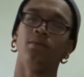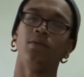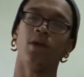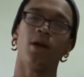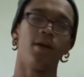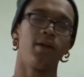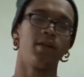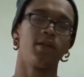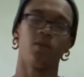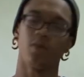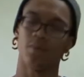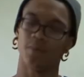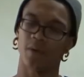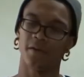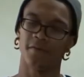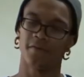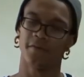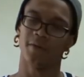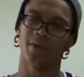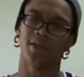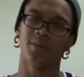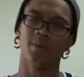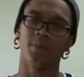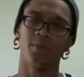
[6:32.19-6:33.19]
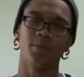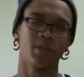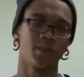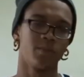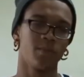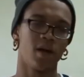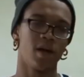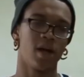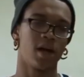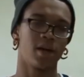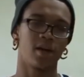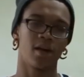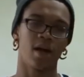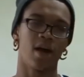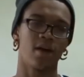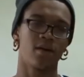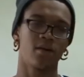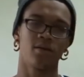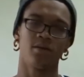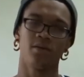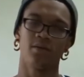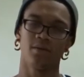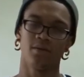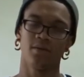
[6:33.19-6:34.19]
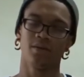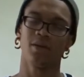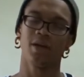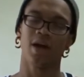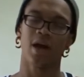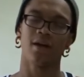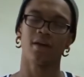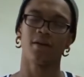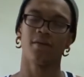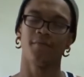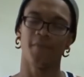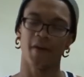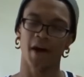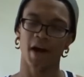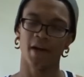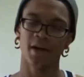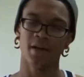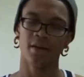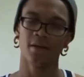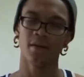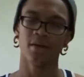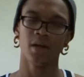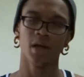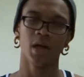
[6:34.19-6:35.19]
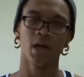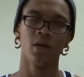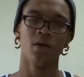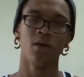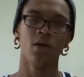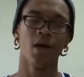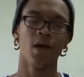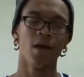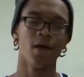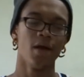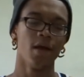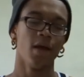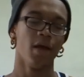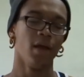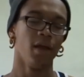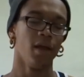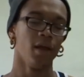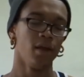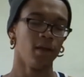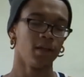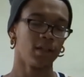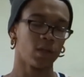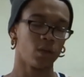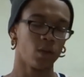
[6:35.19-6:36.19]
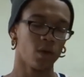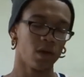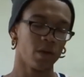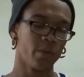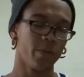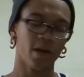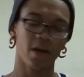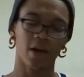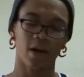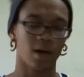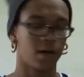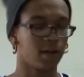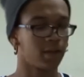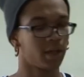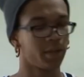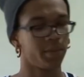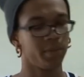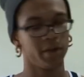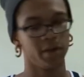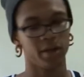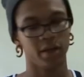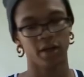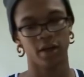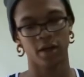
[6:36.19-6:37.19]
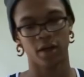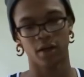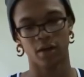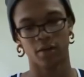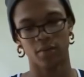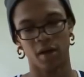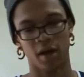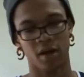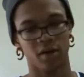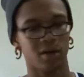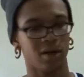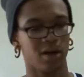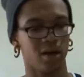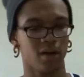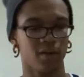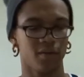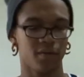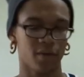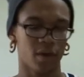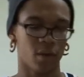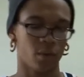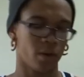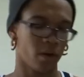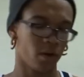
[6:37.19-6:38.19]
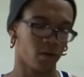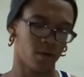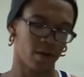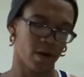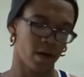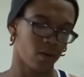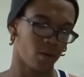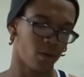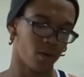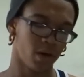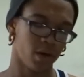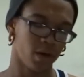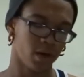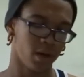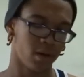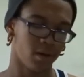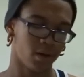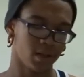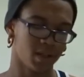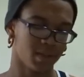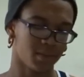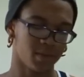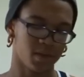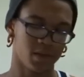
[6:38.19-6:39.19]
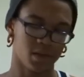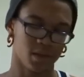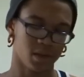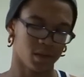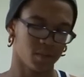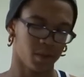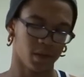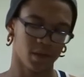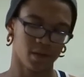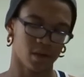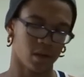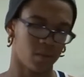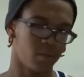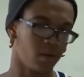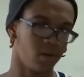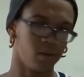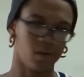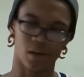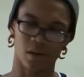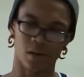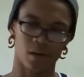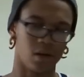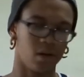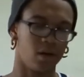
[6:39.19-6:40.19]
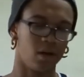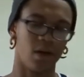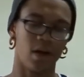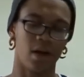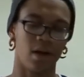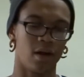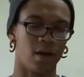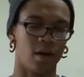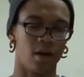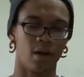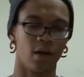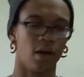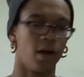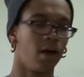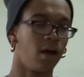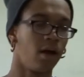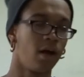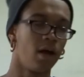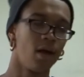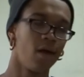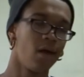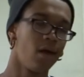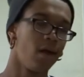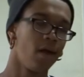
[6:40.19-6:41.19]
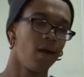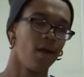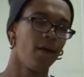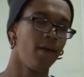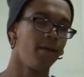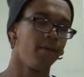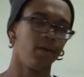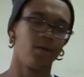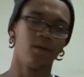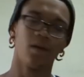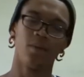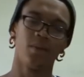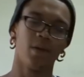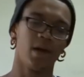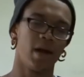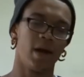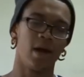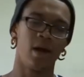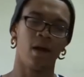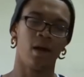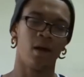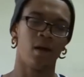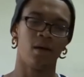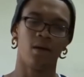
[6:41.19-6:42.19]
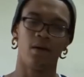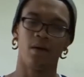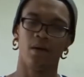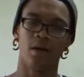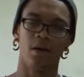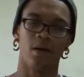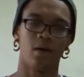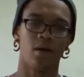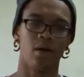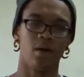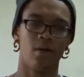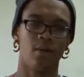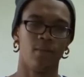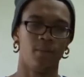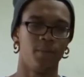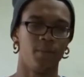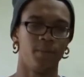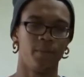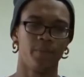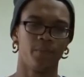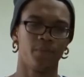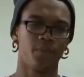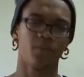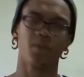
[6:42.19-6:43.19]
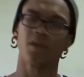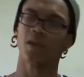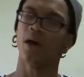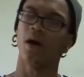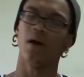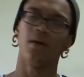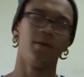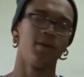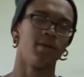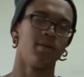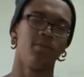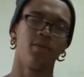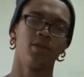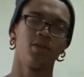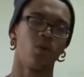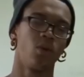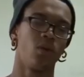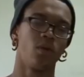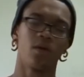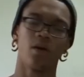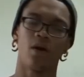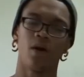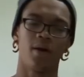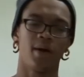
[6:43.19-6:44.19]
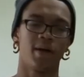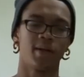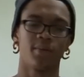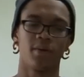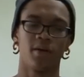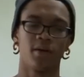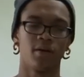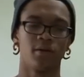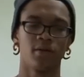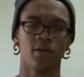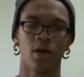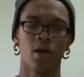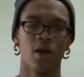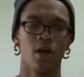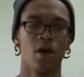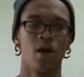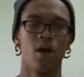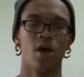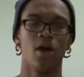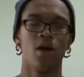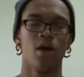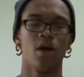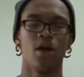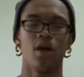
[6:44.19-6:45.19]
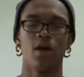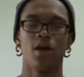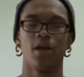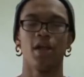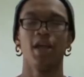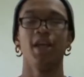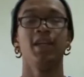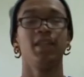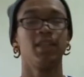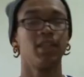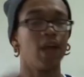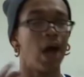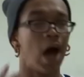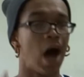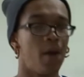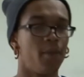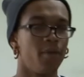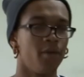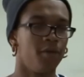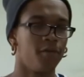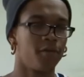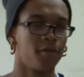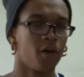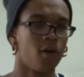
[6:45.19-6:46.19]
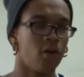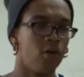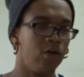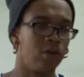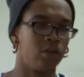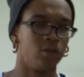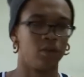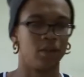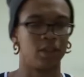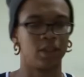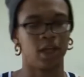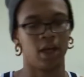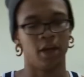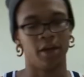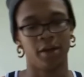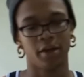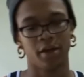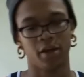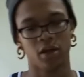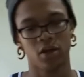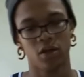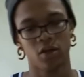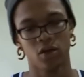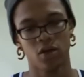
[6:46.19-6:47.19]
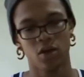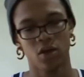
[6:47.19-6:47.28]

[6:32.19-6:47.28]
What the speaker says: not necessarily my friends, but somebody I could kind of confide in, you know. He was like, where you been at? I was like, man, I ran away, and to this place called Maryland, and they told me I had a autism disorder called Aspergers. He stopped and froze and was like,